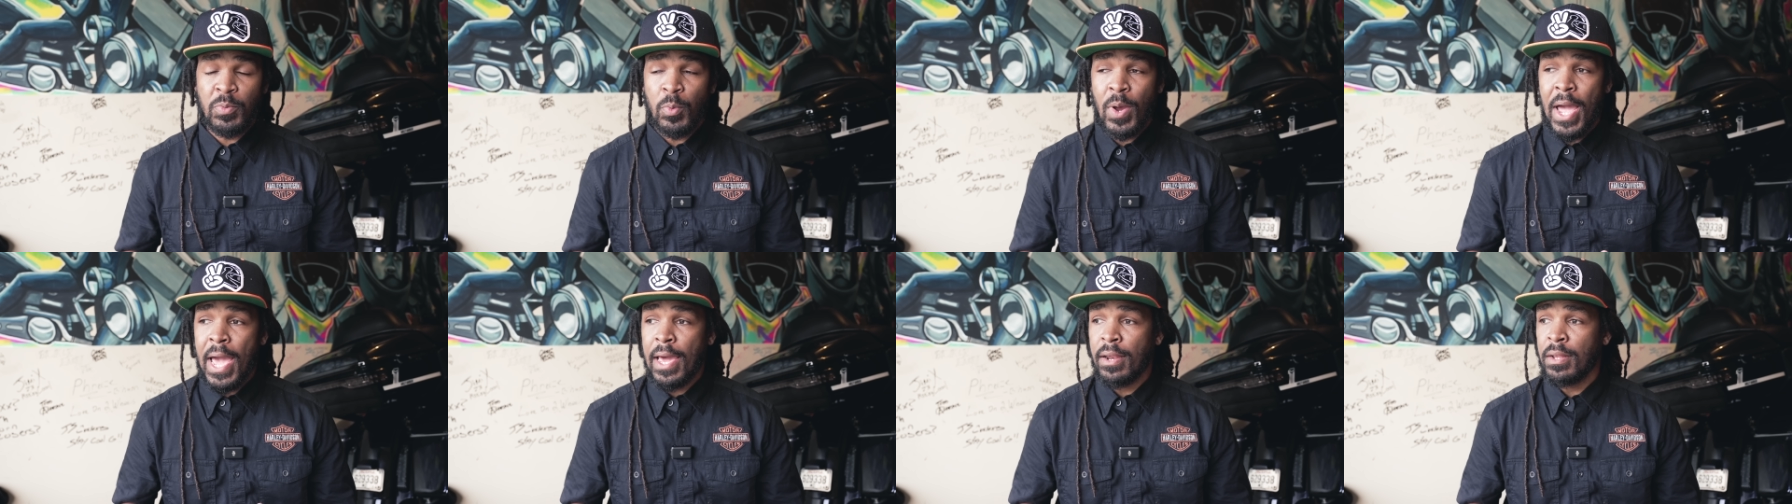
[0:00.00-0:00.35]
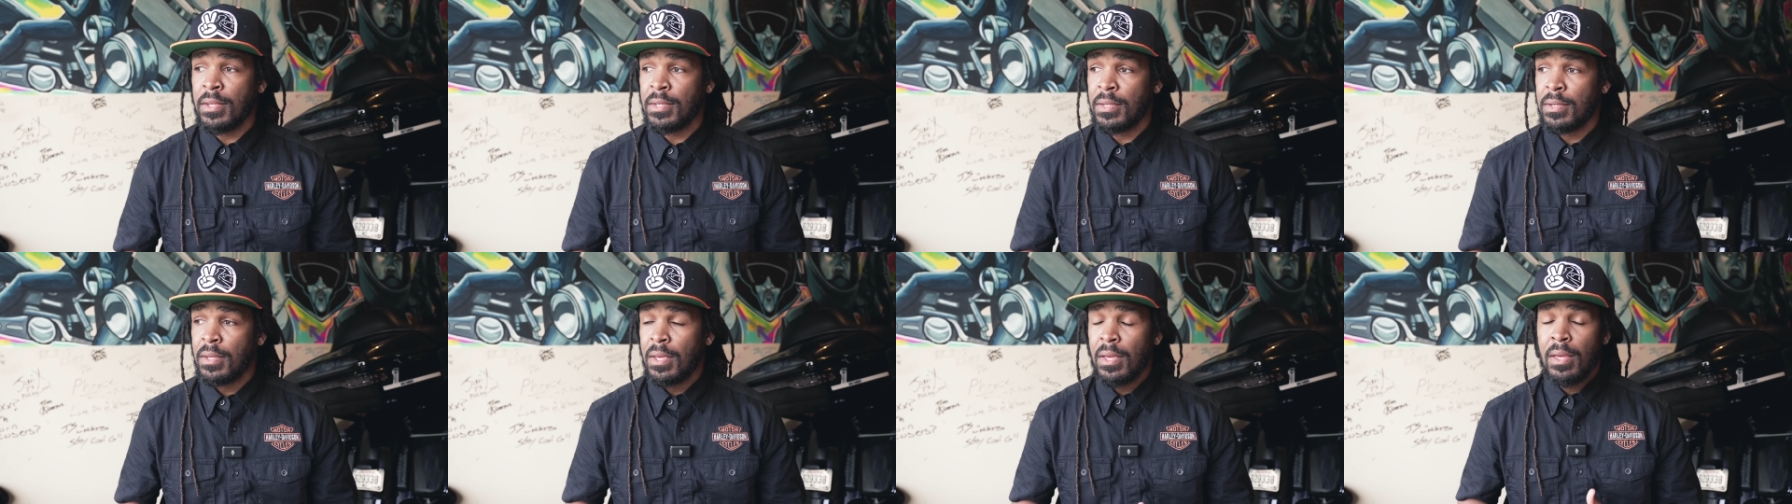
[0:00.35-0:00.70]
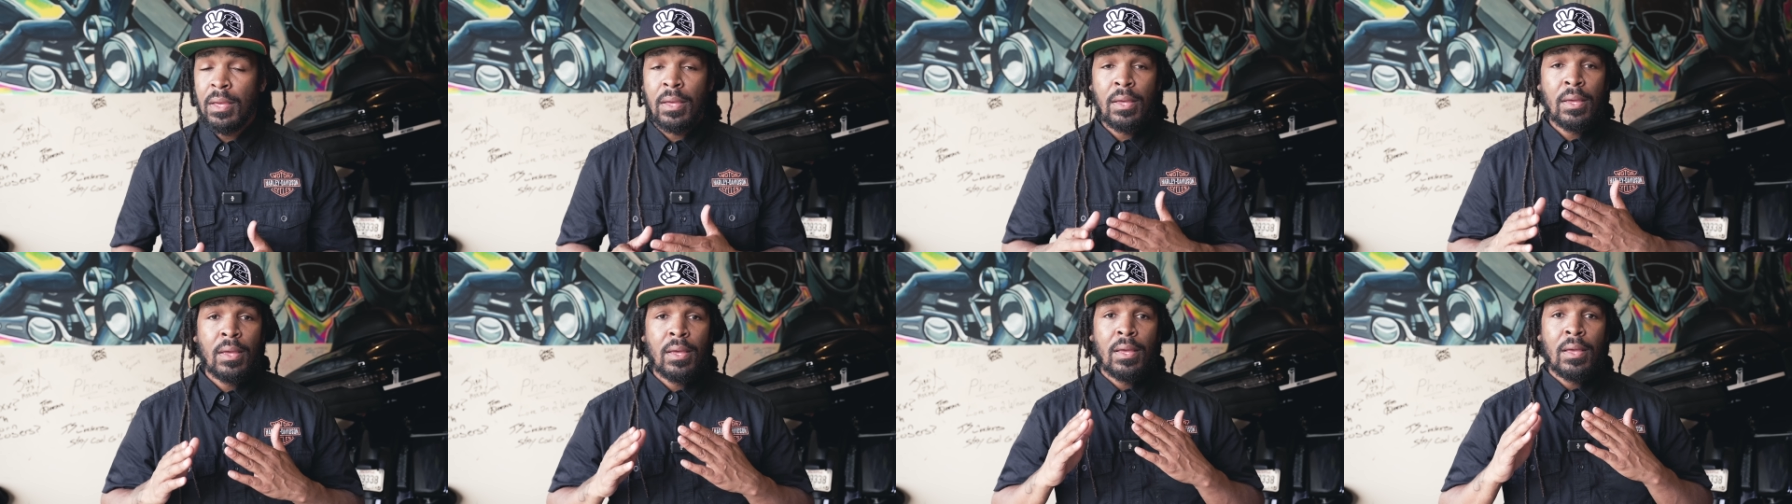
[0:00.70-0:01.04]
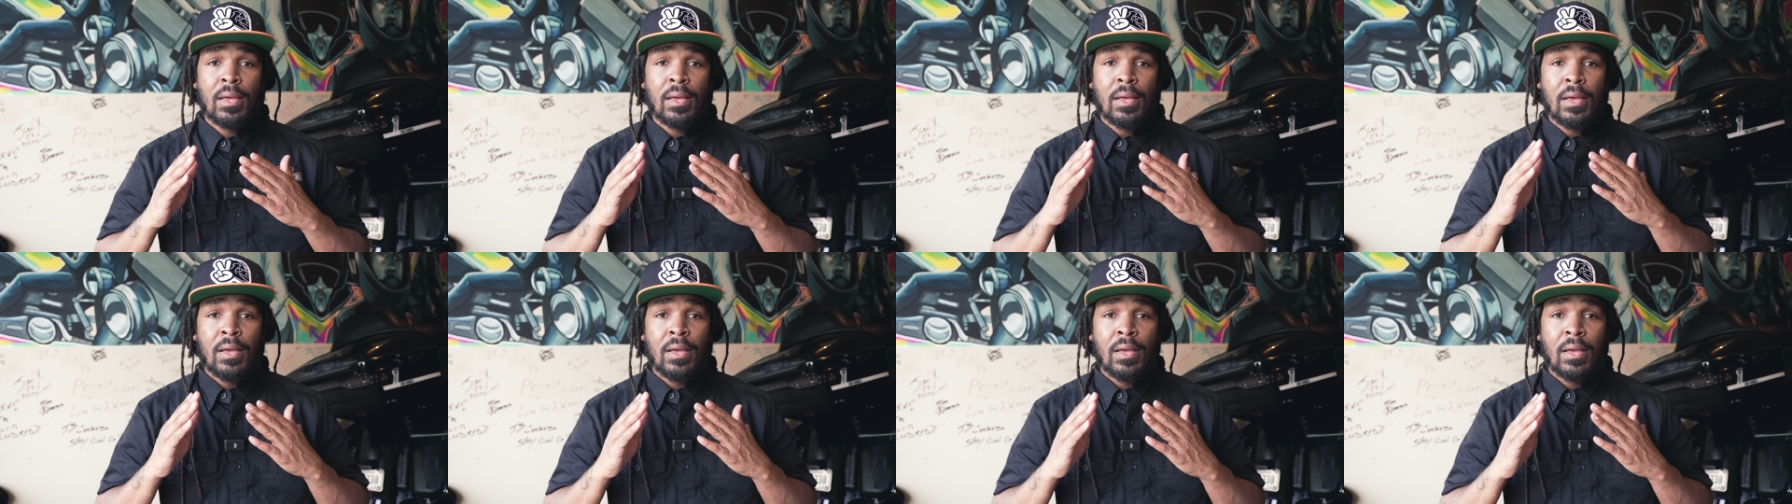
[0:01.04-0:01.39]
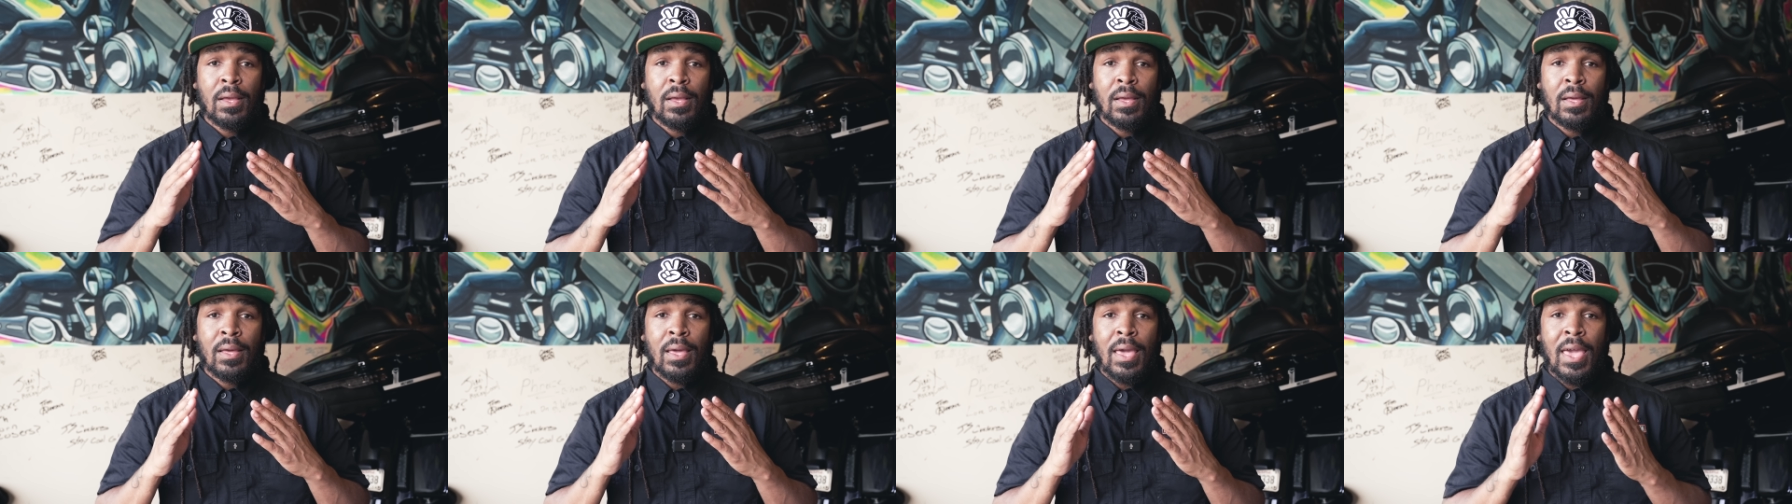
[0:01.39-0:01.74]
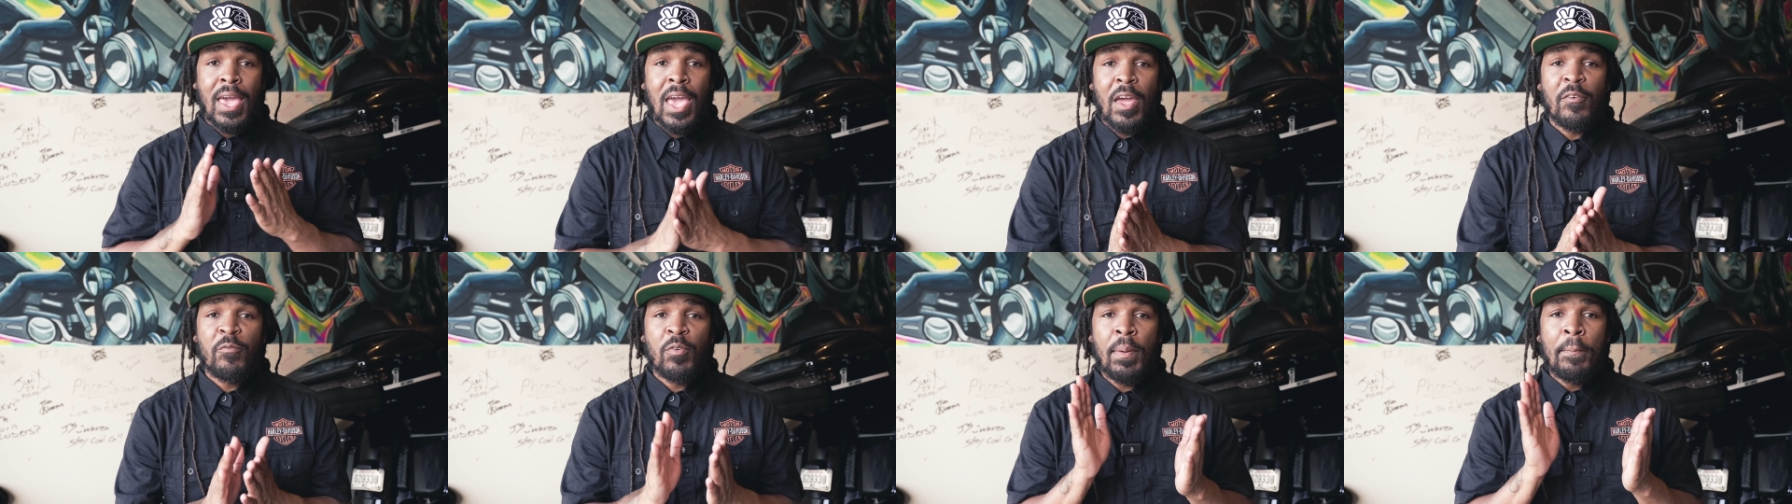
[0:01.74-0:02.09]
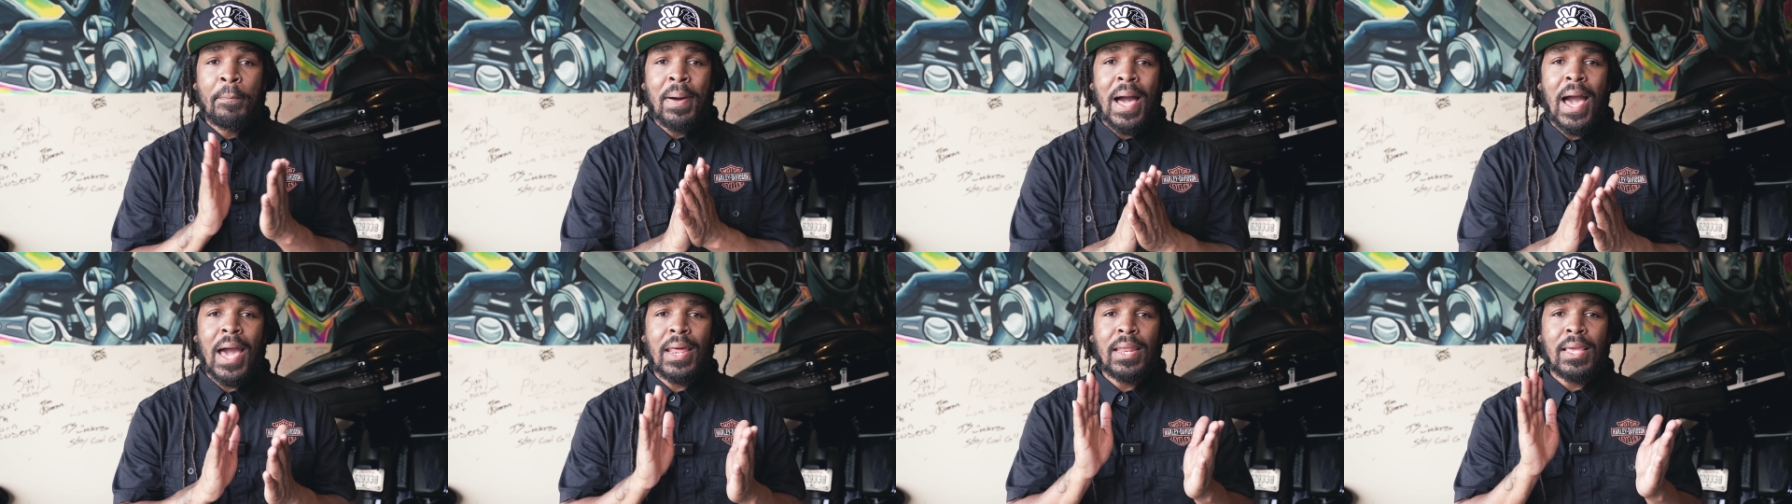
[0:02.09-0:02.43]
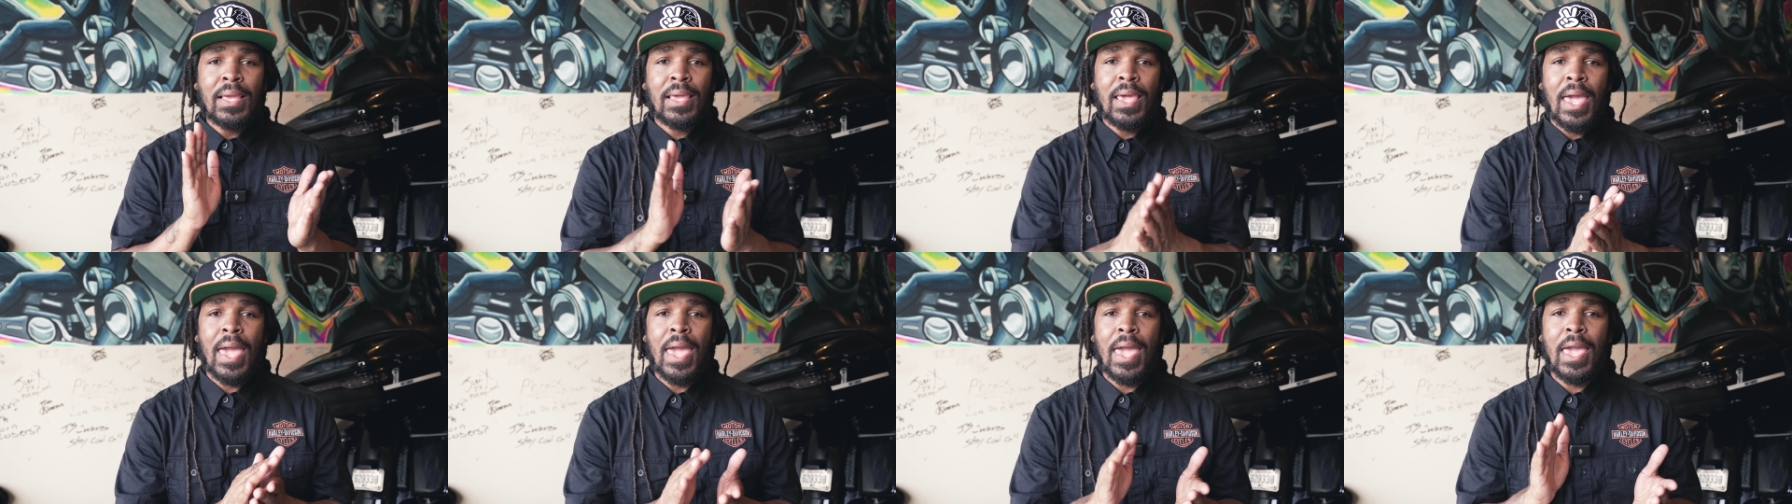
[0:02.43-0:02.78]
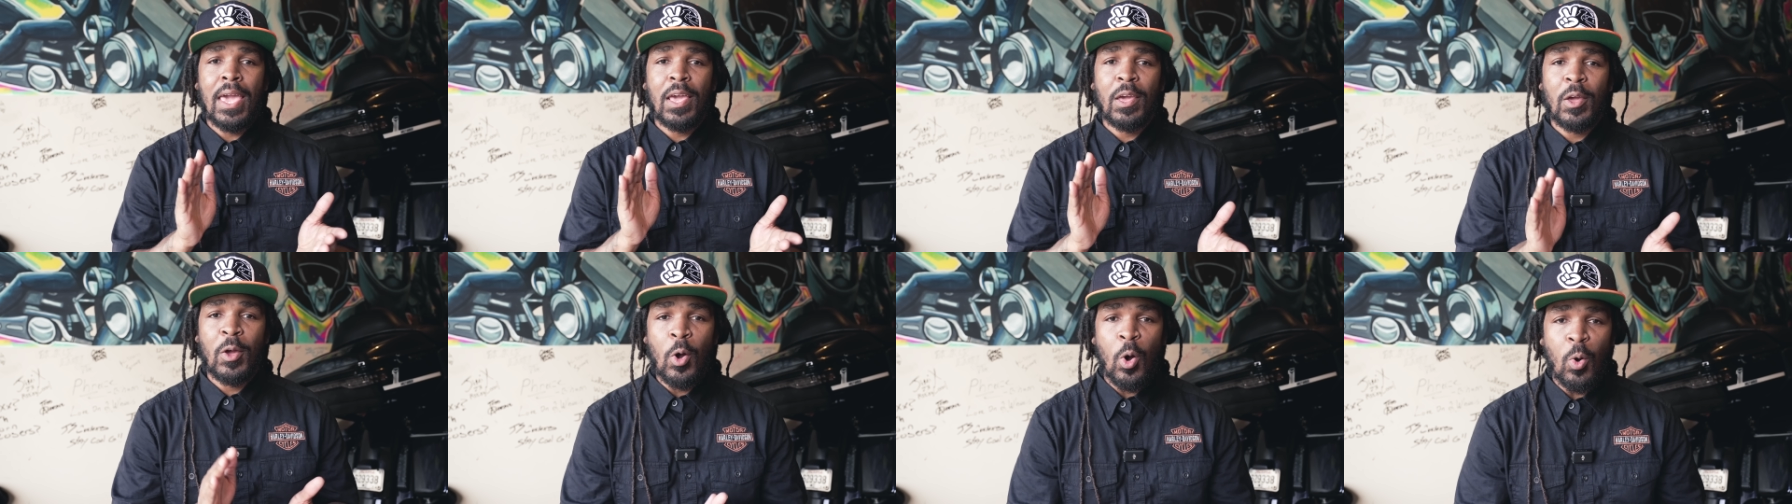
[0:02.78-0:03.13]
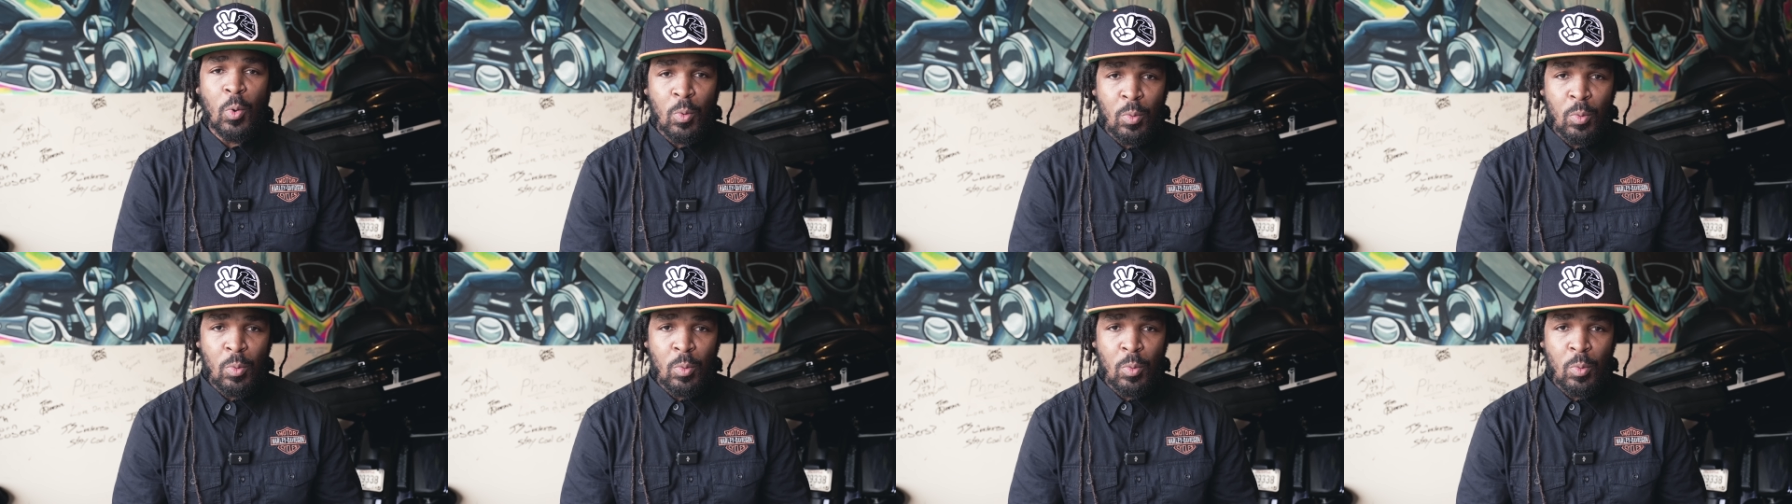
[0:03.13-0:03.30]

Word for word: riders, everybody can't go.